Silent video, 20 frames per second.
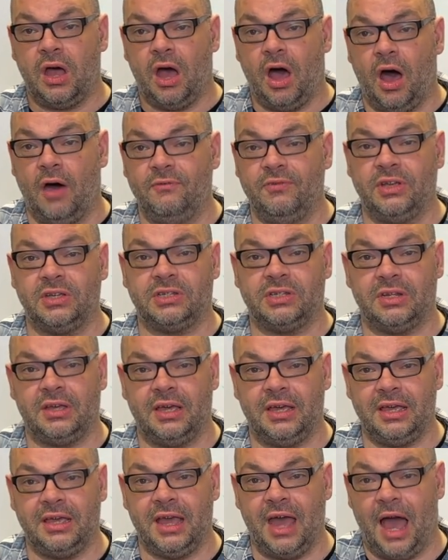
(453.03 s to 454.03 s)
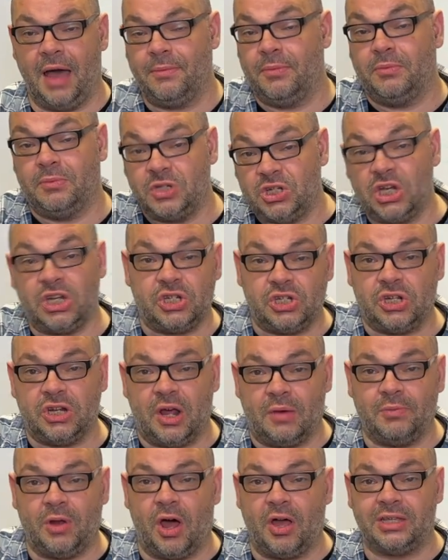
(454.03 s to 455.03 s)
obviously I'm a magician,
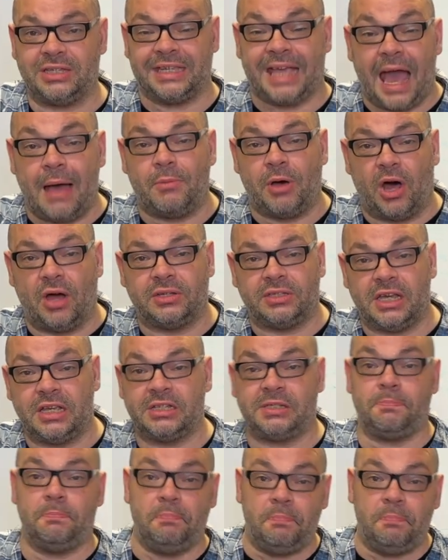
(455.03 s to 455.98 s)
I'm not a scam artist,